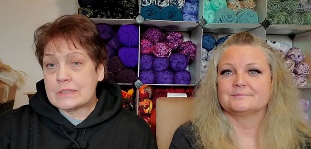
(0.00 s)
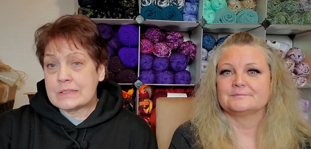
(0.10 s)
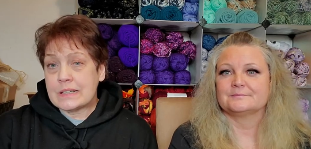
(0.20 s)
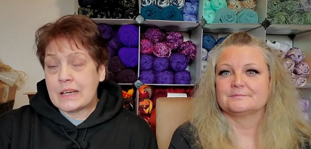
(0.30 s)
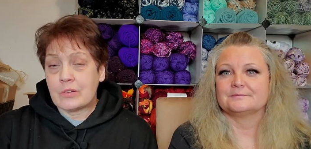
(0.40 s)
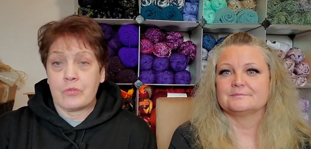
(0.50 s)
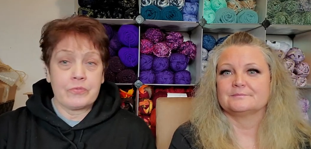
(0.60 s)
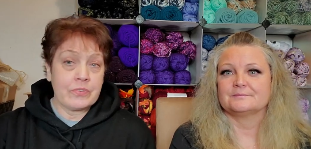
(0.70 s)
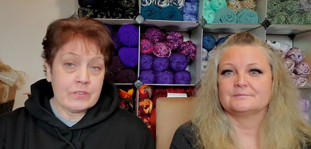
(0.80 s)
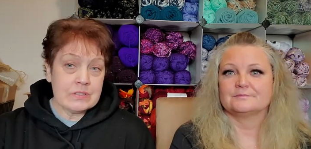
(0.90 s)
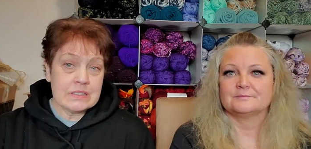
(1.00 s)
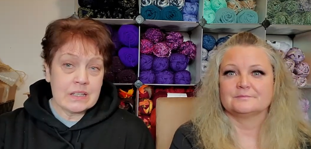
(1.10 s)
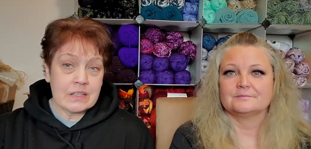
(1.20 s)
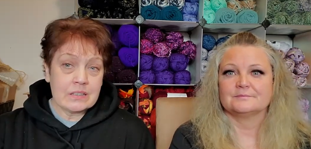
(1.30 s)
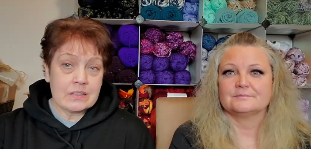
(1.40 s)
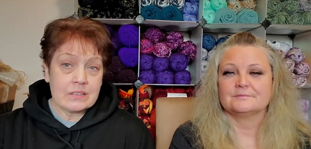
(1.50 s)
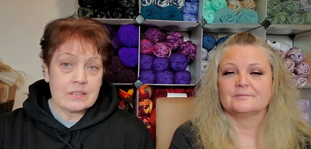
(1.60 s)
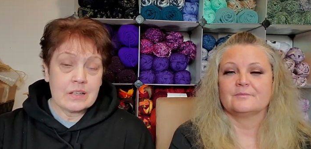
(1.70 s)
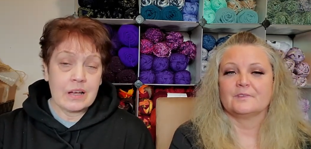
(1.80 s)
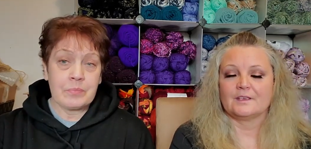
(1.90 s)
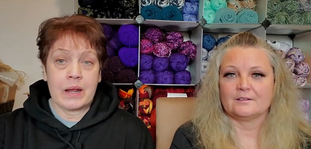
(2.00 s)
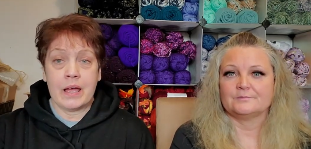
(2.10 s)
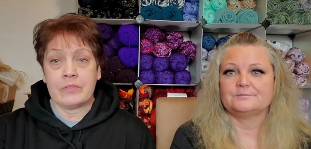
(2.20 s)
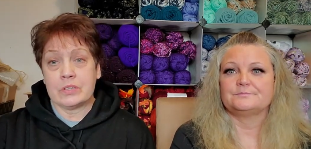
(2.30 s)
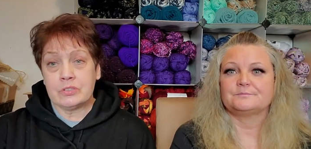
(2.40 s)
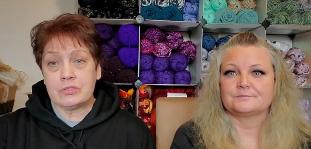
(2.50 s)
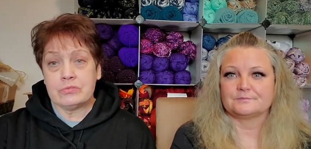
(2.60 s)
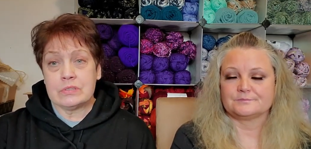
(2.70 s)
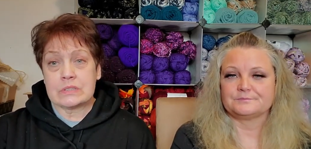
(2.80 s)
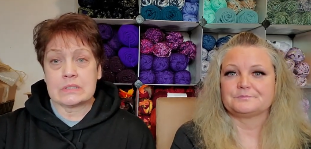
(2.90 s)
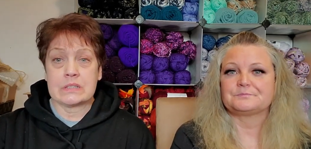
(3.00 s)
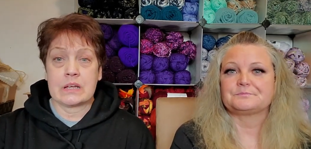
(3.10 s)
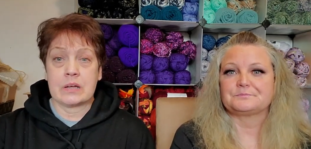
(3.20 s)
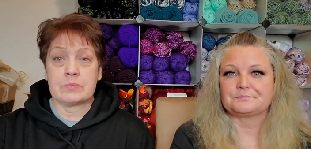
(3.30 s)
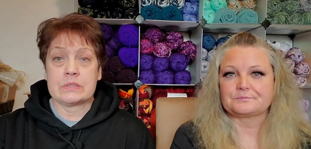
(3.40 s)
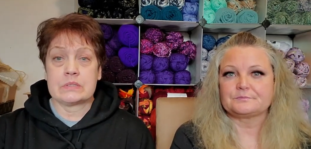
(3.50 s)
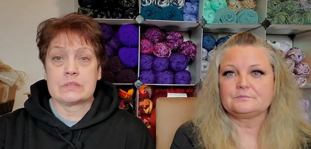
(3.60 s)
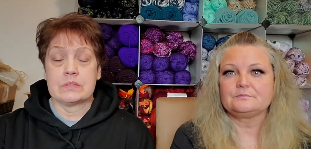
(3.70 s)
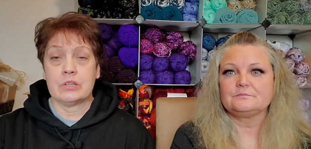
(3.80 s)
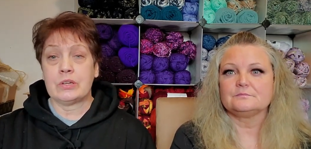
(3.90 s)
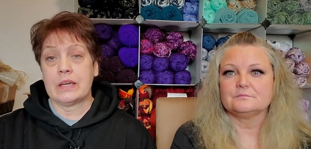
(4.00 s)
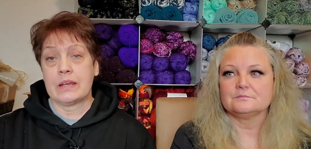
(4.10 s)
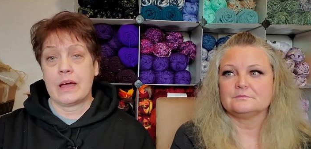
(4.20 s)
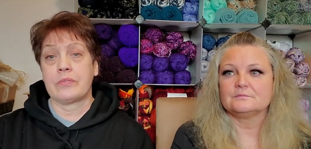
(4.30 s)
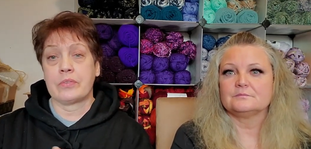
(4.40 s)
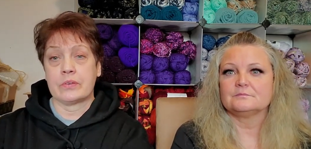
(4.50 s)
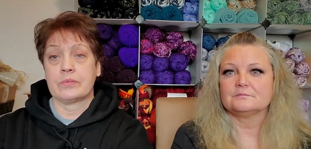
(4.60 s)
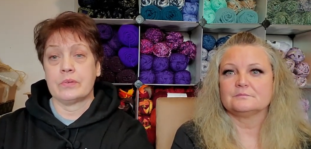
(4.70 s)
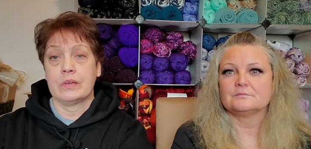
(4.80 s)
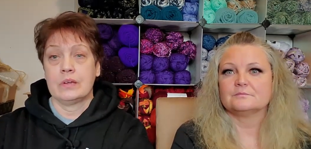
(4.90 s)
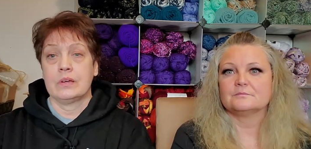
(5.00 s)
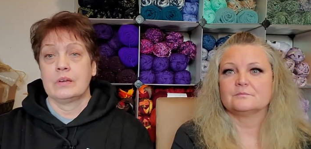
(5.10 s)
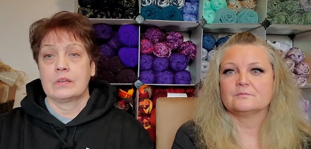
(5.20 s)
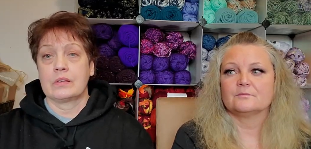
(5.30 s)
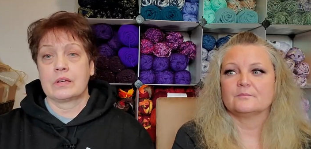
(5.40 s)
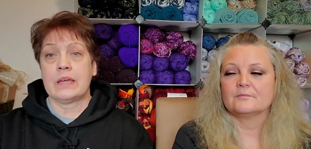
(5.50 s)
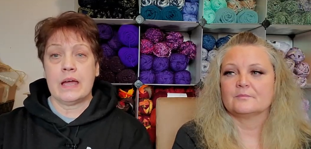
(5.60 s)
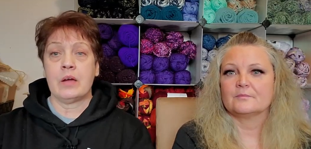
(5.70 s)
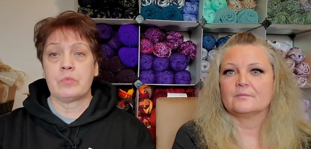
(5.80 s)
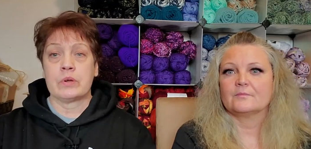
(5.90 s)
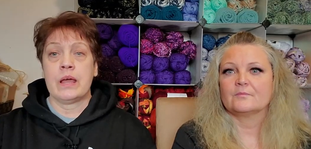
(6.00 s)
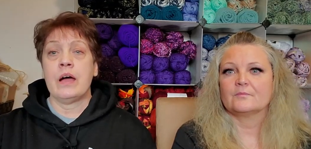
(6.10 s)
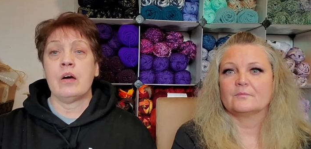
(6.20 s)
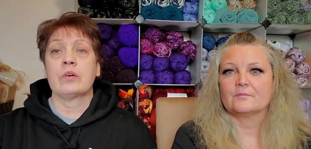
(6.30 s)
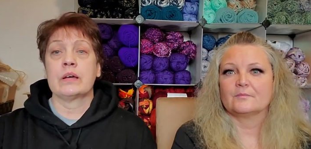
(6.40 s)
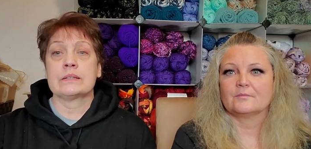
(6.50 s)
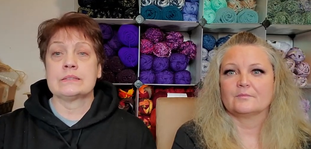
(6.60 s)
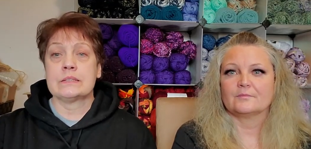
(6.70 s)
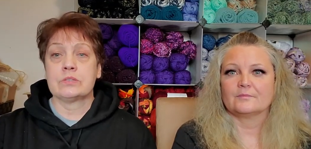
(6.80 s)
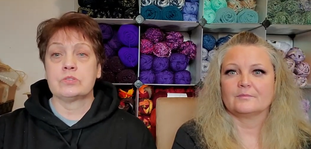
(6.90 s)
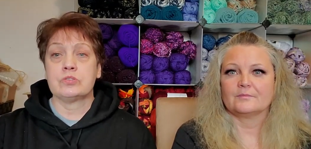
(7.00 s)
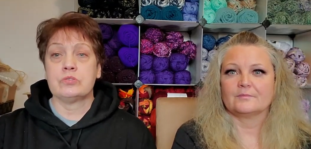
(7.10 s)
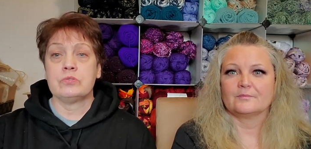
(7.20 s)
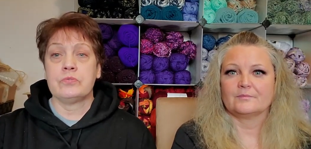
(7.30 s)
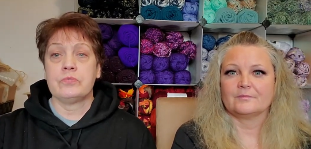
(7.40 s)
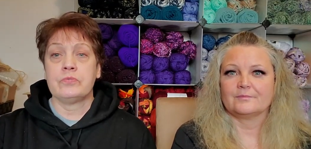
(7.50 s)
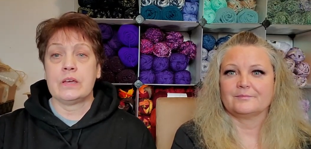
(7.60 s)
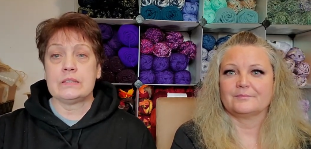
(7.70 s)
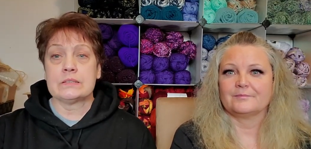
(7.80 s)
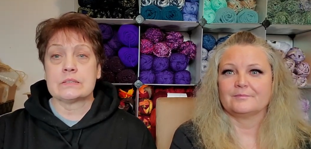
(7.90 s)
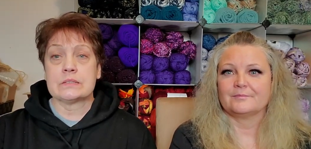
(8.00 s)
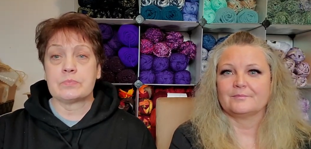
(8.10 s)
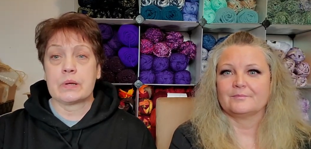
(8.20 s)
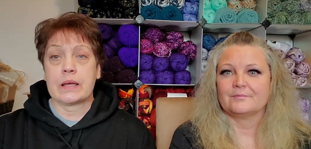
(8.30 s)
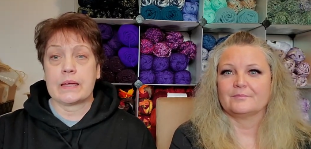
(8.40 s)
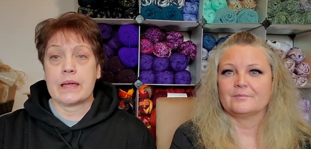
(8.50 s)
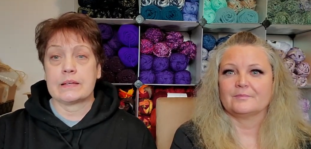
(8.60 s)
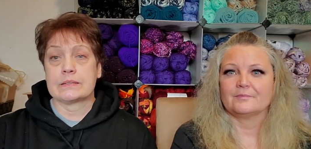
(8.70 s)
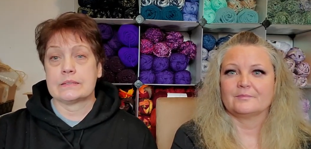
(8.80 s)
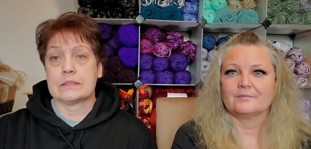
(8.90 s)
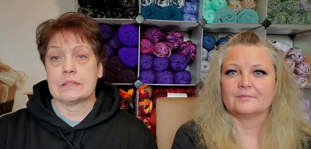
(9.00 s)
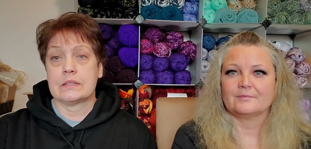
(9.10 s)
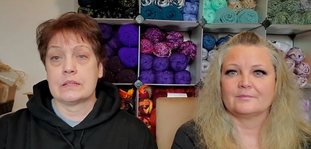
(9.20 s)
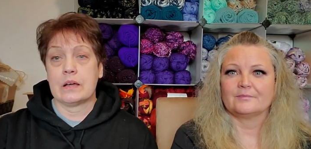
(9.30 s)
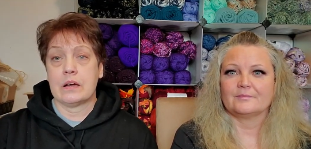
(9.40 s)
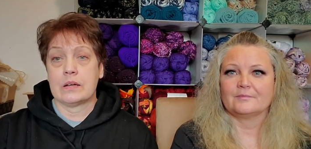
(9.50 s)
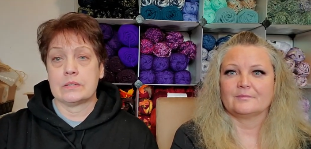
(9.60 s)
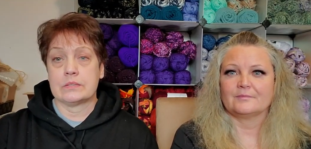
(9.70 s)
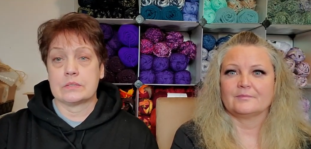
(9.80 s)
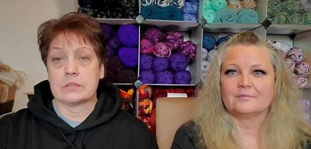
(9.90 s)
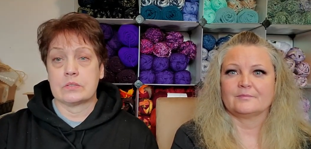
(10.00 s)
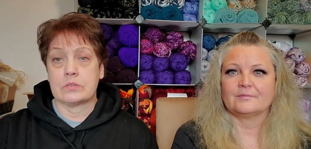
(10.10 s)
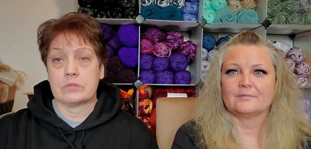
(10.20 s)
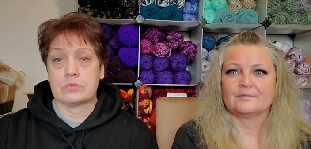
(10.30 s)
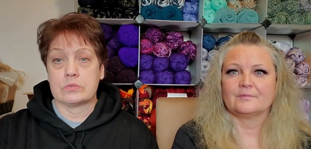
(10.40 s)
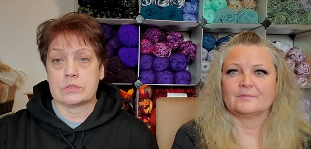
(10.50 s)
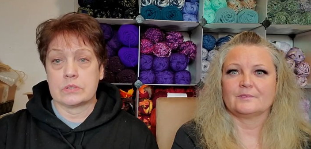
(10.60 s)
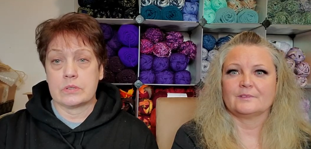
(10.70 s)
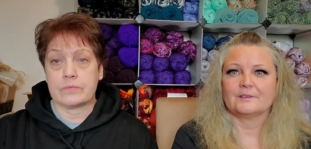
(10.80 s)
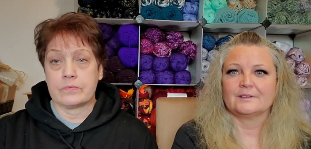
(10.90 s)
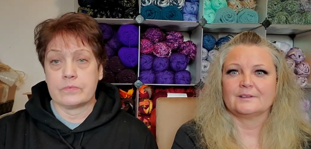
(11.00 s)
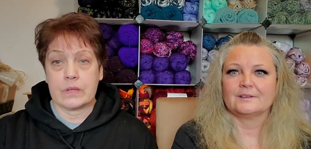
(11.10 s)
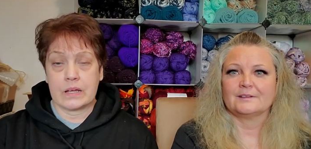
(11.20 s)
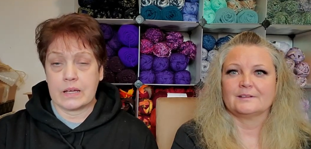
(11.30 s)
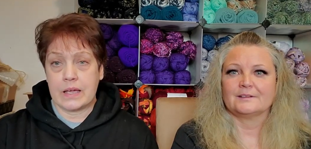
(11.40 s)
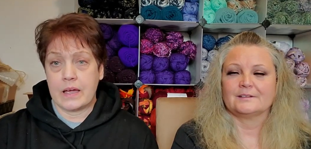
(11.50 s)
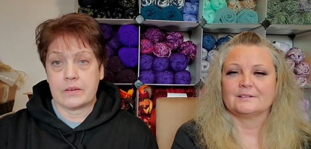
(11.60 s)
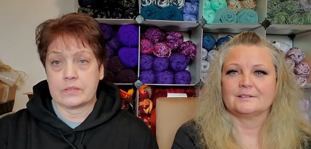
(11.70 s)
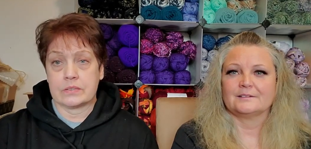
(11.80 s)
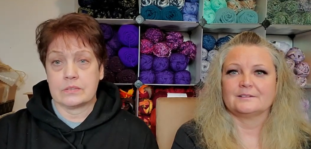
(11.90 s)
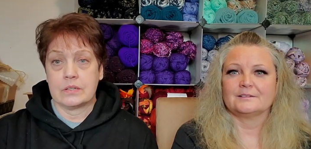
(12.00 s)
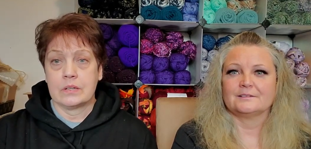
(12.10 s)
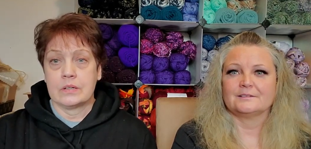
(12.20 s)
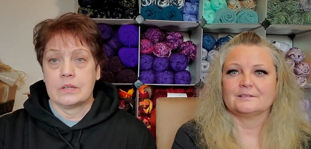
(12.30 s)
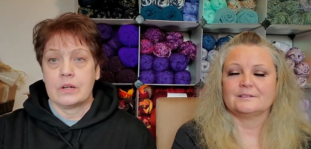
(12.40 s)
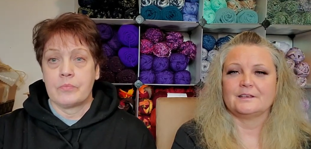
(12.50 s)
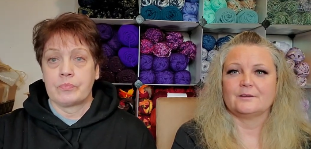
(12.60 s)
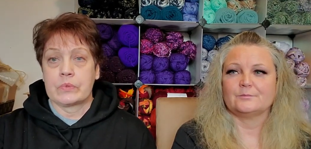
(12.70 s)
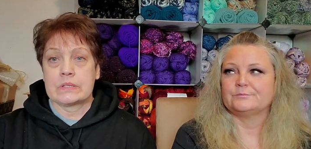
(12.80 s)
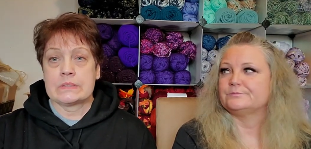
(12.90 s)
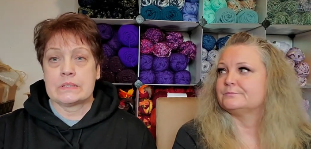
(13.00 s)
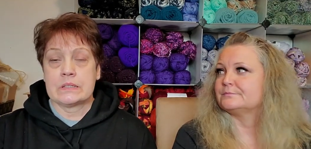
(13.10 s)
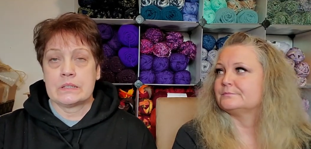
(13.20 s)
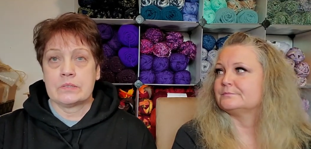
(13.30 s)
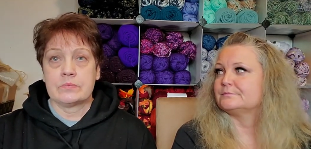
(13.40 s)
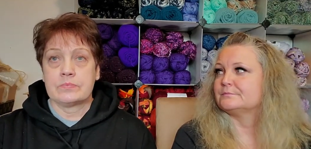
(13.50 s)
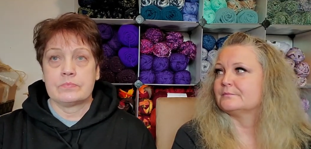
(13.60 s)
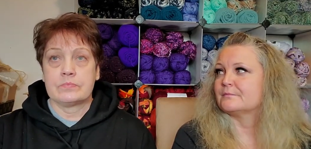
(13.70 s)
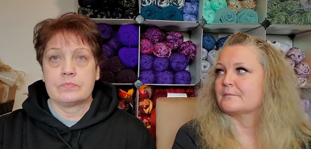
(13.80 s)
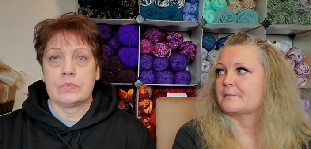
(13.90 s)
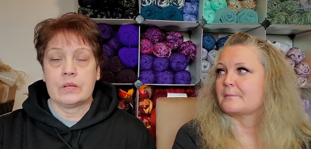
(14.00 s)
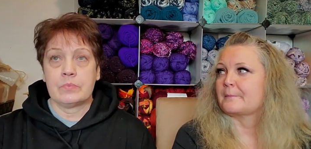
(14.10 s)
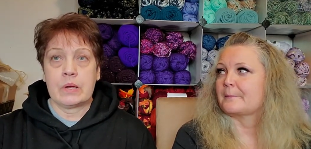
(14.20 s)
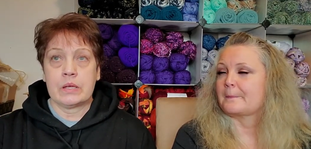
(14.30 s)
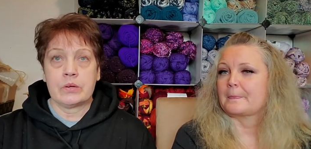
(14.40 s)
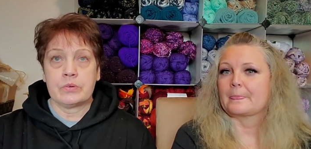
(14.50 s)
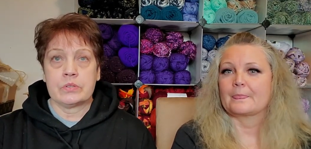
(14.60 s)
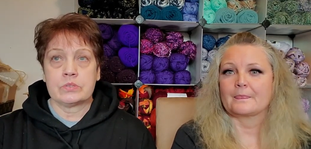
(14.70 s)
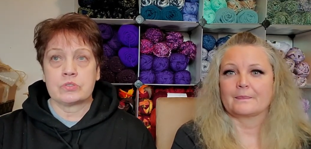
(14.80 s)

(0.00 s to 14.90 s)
Speaker 1: sick. I don't feel sick, but I have issues. It's like, I'm looking at the camera now and I see two faces, but I can't see the eyes and the nose and the, like, I can't see, and my hearing is